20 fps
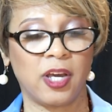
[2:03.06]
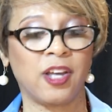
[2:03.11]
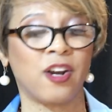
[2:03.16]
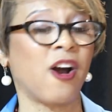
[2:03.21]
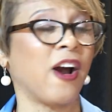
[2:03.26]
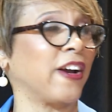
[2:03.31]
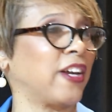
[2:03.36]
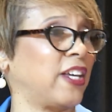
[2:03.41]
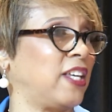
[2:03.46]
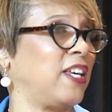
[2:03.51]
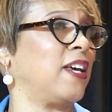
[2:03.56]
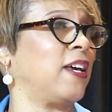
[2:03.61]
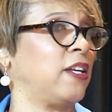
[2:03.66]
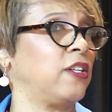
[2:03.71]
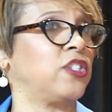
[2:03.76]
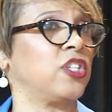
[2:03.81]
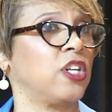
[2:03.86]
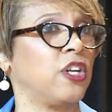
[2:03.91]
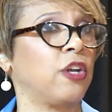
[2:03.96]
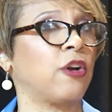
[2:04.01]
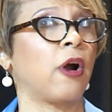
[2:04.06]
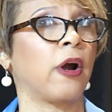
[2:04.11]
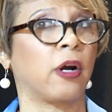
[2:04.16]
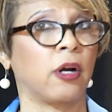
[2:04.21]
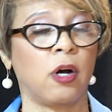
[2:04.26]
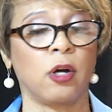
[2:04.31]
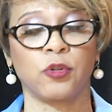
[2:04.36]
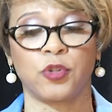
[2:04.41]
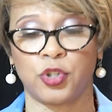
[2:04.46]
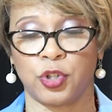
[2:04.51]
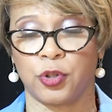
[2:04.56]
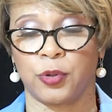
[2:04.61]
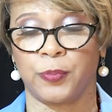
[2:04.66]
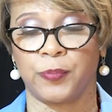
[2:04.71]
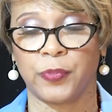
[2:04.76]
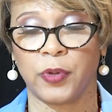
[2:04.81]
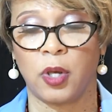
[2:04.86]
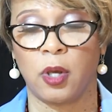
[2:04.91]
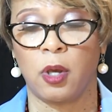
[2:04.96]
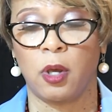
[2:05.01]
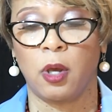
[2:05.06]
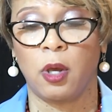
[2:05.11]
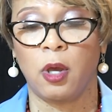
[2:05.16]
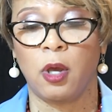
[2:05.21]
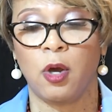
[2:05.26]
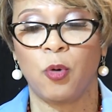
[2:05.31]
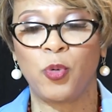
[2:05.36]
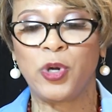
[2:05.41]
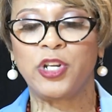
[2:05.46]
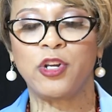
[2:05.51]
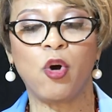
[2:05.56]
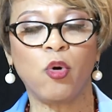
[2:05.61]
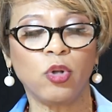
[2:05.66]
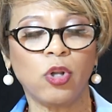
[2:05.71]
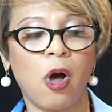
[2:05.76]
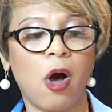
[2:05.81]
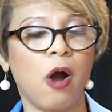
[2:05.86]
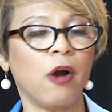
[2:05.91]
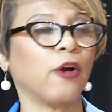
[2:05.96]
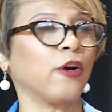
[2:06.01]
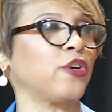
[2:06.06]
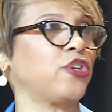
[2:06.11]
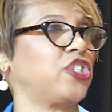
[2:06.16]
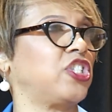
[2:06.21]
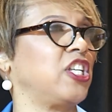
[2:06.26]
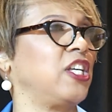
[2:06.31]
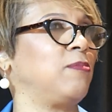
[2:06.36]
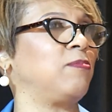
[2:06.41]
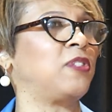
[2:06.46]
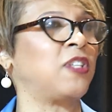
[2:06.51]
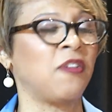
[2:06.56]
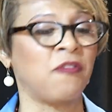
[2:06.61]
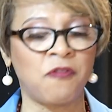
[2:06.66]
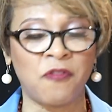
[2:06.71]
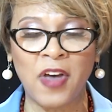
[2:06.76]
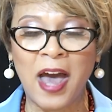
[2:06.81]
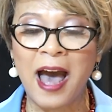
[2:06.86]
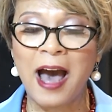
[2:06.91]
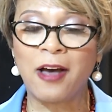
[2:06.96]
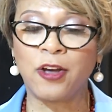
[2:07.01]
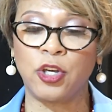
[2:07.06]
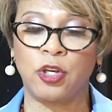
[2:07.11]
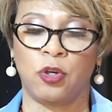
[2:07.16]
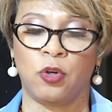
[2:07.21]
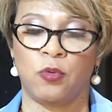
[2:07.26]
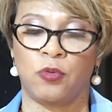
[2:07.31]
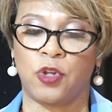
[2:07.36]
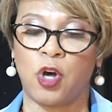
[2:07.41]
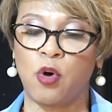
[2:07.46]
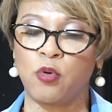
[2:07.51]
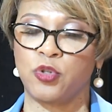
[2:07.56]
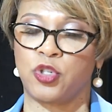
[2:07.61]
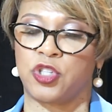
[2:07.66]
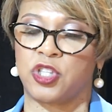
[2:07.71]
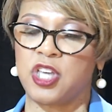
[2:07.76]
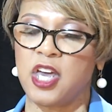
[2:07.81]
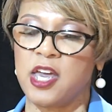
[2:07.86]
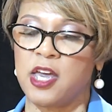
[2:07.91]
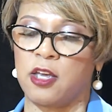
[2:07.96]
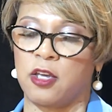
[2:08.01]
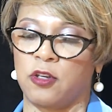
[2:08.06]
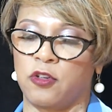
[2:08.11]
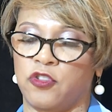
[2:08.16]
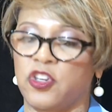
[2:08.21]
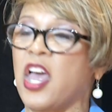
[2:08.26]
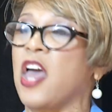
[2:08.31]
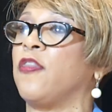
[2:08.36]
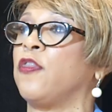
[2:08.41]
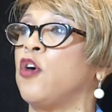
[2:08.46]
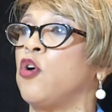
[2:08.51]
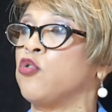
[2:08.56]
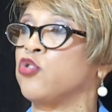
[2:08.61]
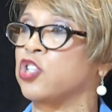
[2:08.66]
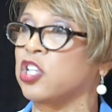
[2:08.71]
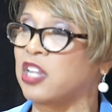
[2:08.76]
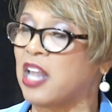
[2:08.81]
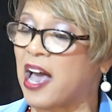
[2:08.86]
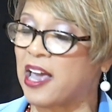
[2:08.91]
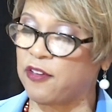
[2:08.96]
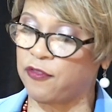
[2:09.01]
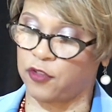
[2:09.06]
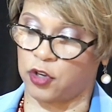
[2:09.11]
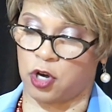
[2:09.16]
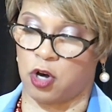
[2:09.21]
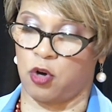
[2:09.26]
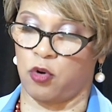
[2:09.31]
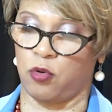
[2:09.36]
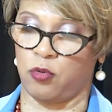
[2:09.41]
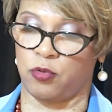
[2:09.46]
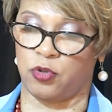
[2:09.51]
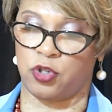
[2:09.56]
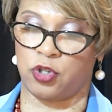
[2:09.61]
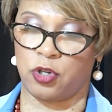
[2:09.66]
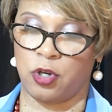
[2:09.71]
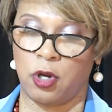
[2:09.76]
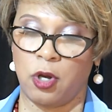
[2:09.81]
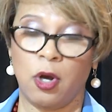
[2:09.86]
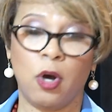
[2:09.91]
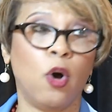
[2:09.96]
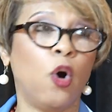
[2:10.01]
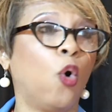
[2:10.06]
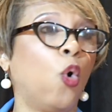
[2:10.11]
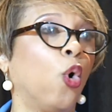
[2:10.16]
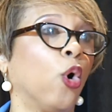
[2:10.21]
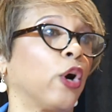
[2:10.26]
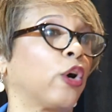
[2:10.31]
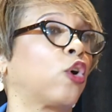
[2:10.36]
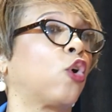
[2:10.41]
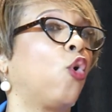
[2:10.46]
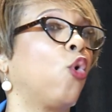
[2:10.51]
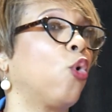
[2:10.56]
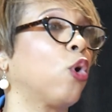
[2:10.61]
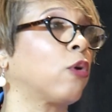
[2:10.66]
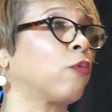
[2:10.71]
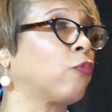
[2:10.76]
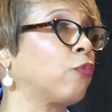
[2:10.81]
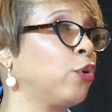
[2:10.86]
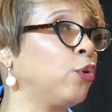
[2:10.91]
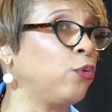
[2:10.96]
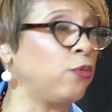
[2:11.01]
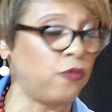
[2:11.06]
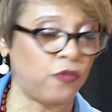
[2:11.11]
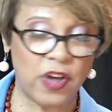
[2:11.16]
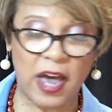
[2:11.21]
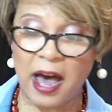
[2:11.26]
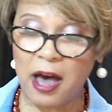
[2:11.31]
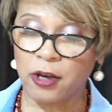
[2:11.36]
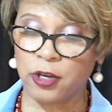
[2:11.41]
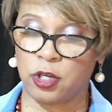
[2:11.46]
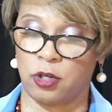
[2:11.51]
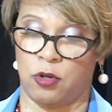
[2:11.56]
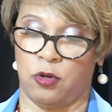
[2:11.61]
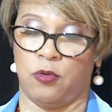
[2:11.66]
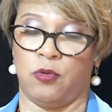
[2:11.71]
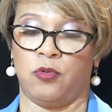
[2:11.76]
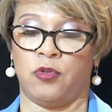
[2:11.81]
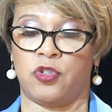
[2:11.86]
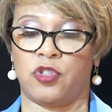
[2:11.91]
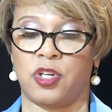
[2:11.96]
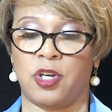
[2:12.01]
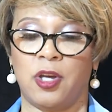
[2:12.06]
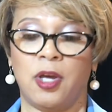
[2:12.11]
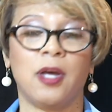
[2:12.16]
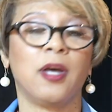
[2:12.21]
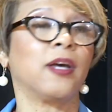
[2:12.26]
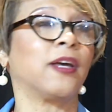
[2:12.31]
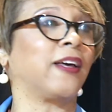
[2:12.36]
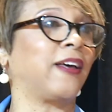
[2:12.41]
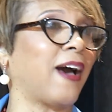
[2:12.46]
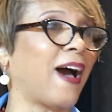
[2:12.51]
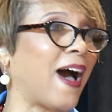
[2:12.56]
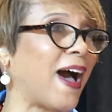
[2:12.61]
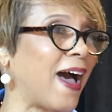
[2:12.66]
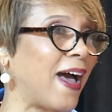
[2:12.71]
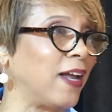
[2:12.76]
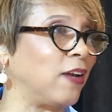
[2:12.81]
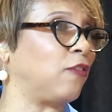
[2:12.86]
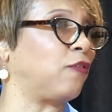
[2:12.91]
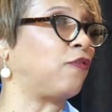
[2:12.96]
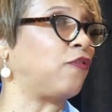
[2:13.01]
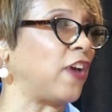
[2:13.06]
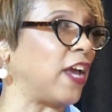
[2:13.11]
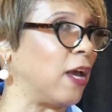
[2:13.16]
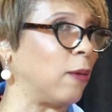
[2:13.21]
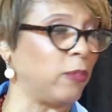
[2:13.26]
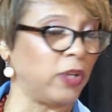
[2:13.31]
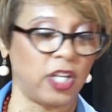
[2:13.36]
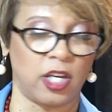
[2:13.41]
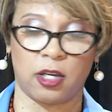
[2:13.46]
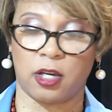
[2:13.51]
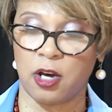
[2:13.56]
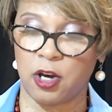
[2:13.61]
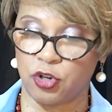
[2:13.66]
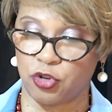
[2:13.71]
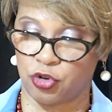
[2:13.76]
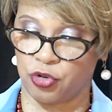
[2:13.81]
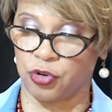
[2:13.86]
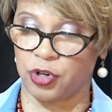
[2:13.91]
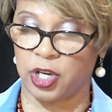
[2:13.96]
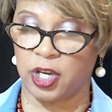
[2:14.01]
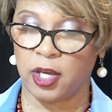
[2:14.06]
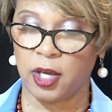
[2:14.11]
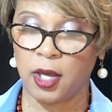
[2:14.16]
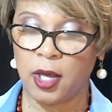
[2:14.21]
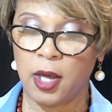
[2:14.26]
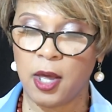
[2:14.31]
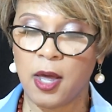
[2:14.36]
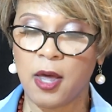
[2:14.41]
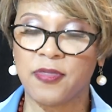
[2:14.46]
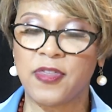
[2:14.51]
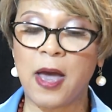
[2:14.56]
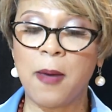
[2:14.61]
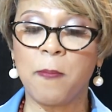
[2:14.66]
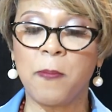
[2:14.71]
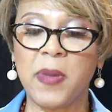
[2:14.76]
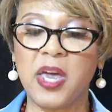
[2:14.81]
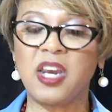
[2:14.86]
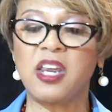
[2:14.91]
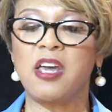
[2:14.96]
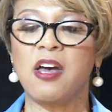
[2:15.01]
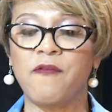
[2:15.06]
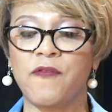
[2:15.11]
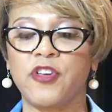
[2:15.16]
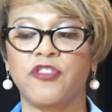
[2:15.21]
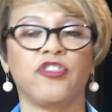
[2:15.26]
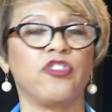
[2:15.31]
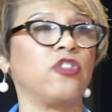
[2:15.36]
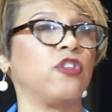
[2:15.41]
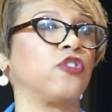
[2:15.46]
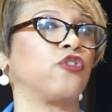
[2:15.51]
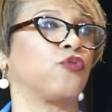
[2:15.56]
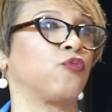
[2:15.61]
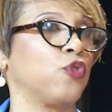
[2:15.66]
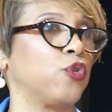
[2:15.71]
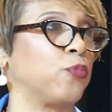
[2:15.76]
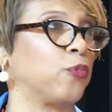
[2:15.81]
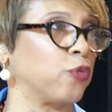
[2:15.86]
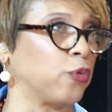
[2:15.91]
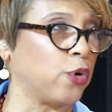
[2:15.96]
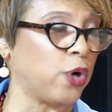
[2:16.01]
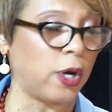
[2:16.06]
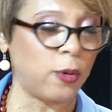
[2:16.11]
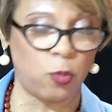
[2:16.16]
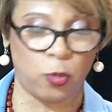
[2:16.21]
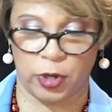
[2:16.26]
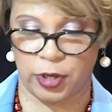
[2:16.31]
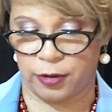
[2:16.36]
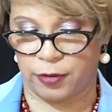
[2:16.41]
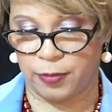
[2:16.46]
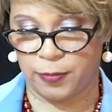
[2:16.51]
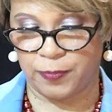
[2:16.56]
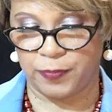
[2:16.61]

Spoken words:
in our kids and in our culture. We no longer seem to value those things and those life codes or core root values, God, family, country, that many of us in this room grew up with.